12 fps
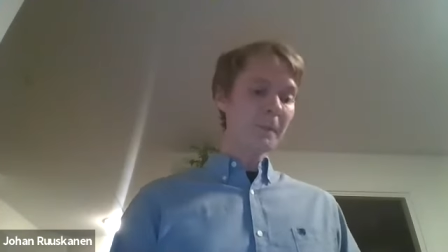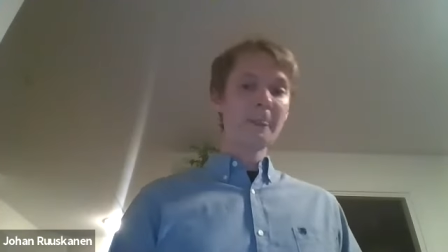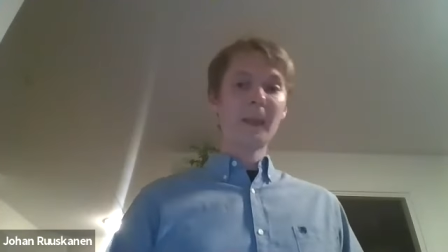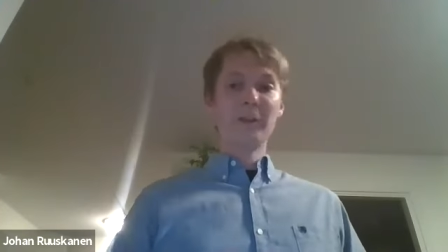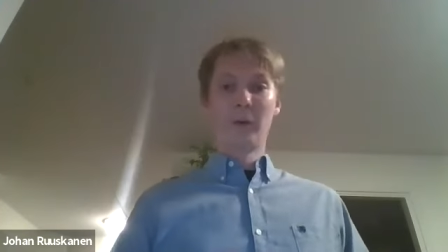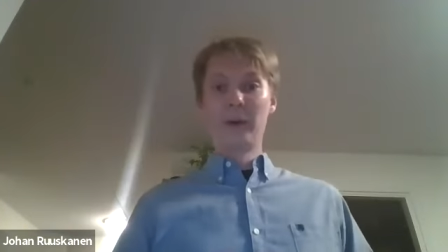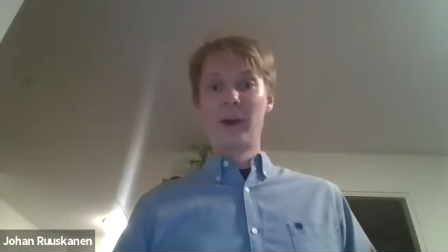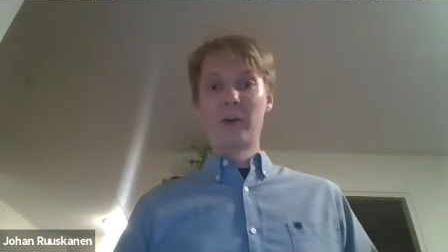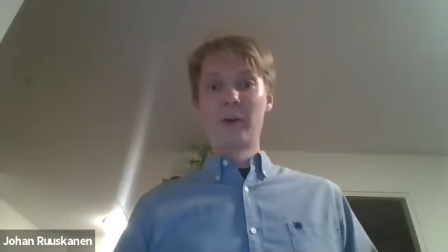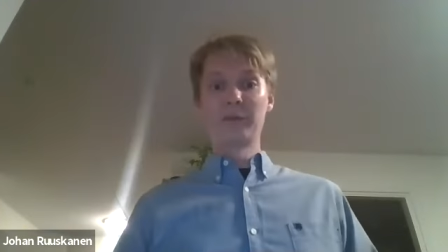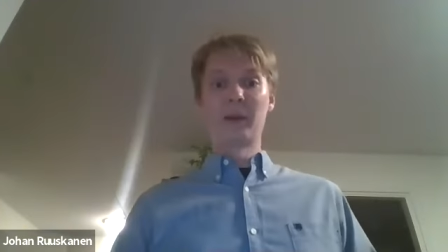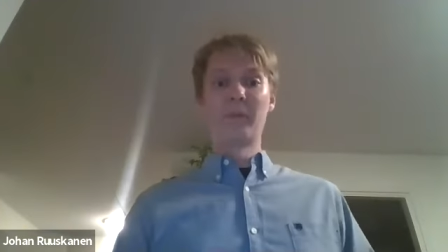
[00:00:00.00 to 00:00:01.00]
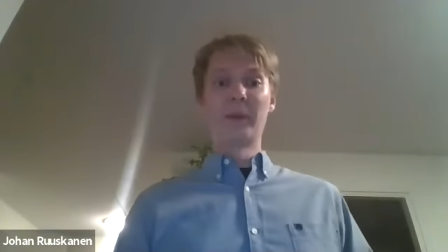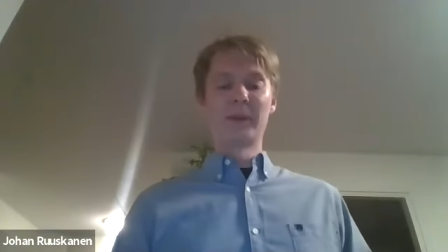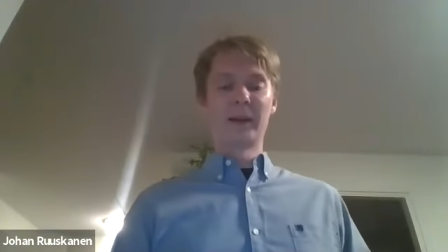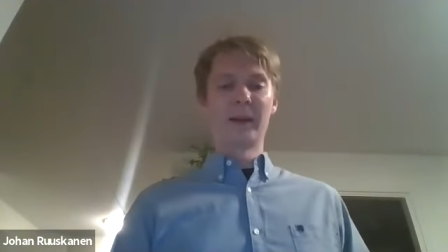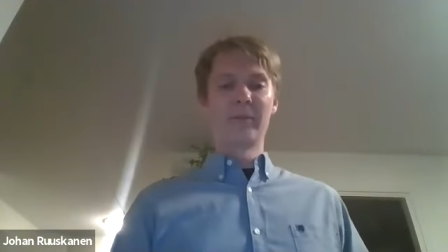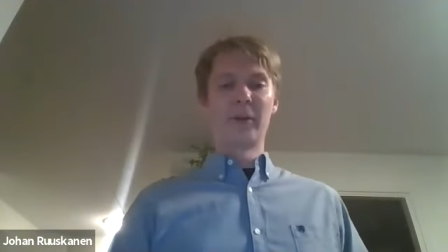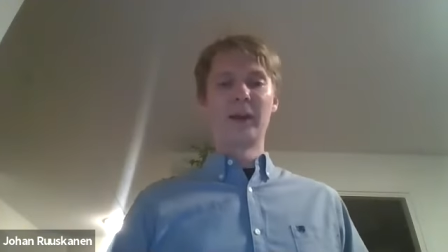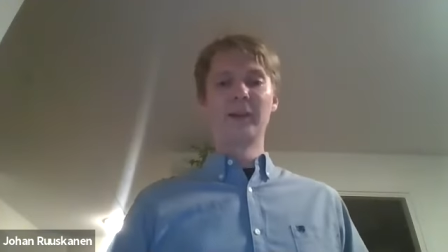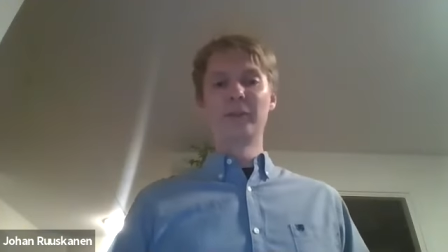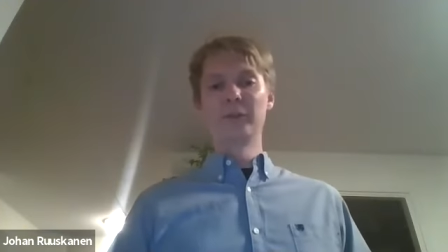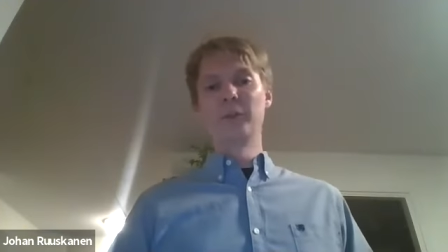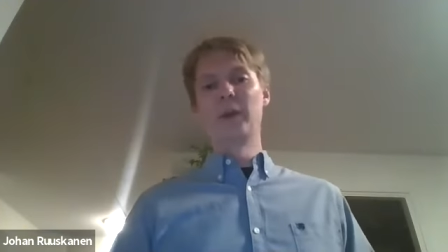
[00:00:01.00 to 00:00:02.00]
So in our experimental
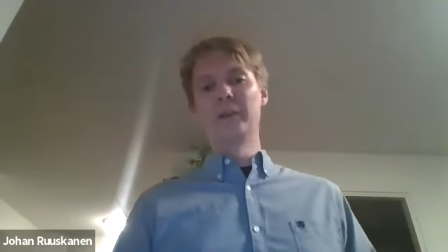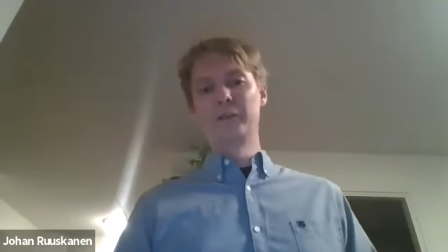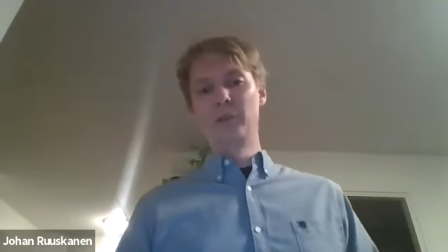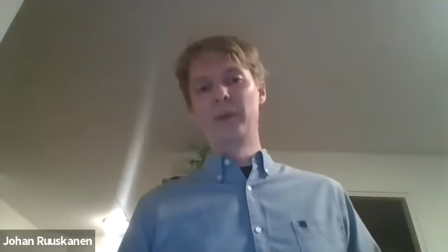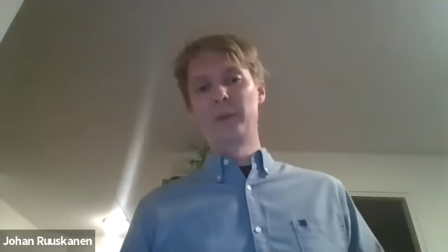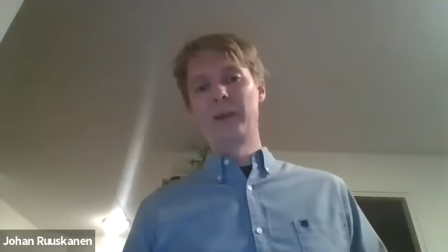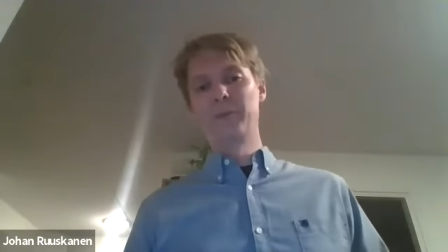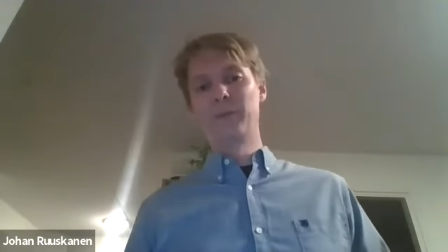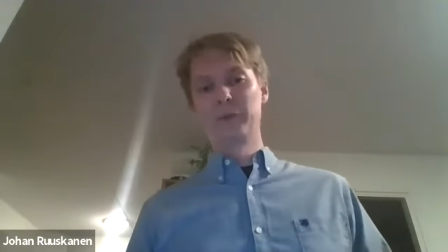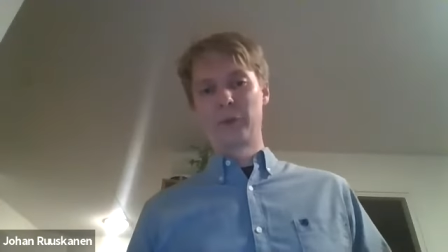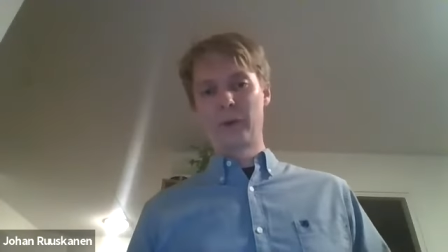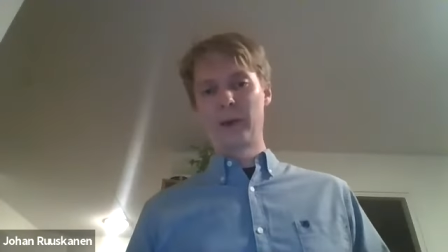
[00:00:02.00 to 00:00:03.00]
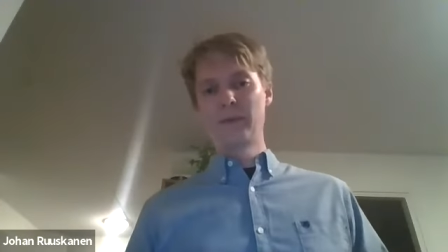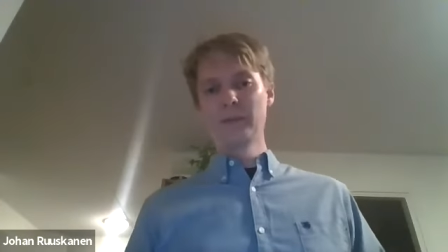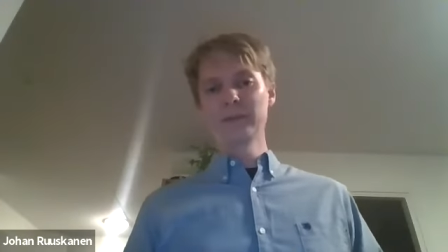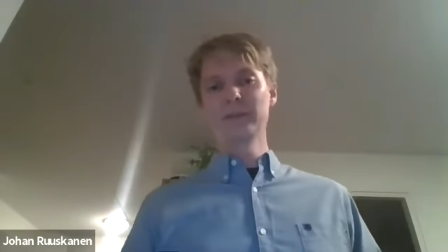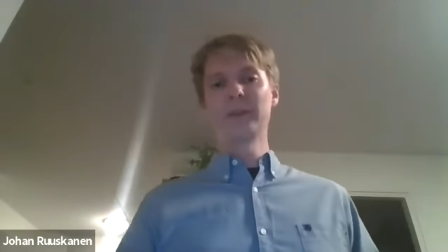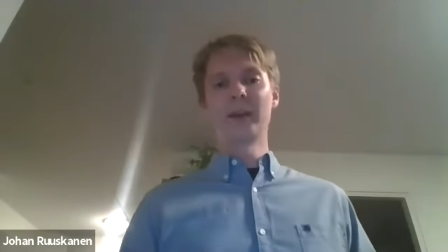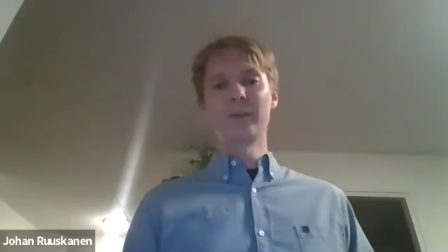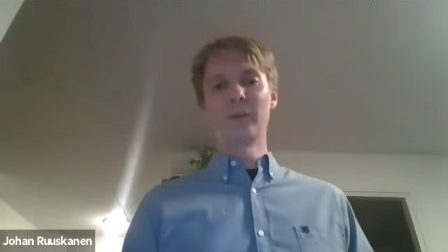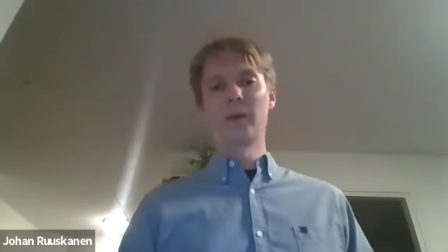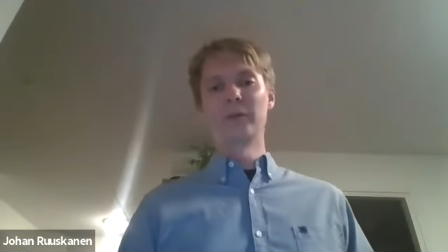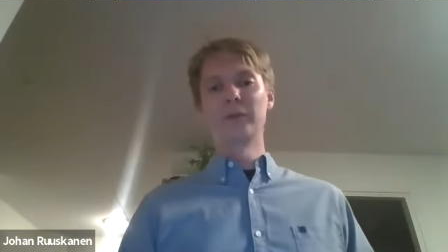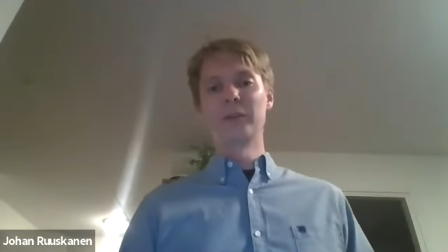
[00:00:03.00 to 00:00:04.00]
evaluations, we assumed that we had Poisson arrivals, and
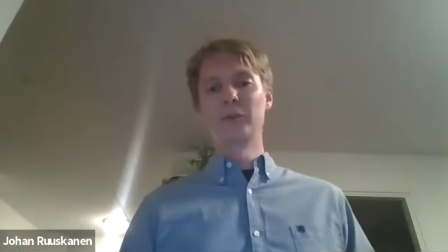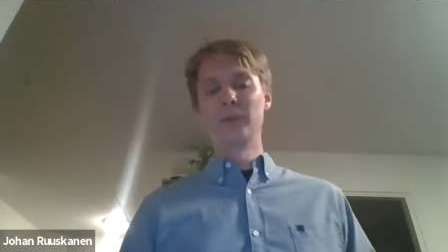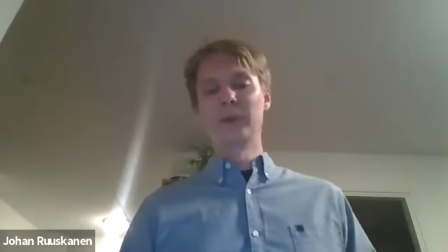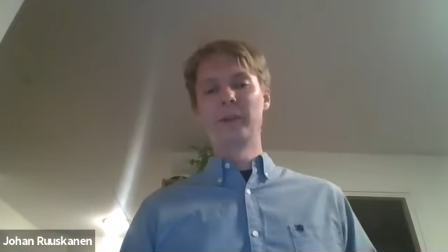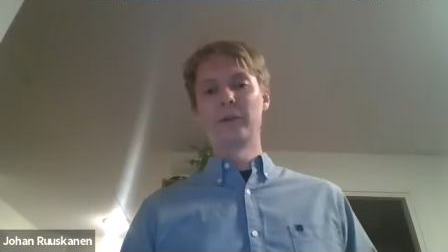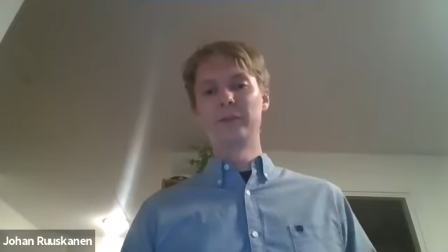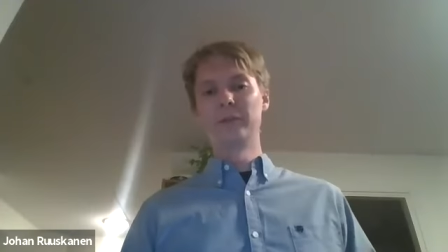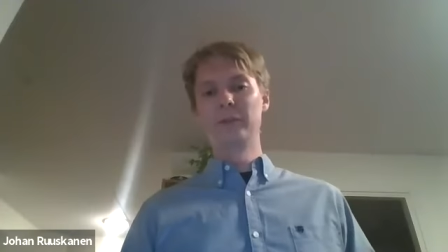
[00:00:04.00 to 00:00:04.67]
we also assumed that our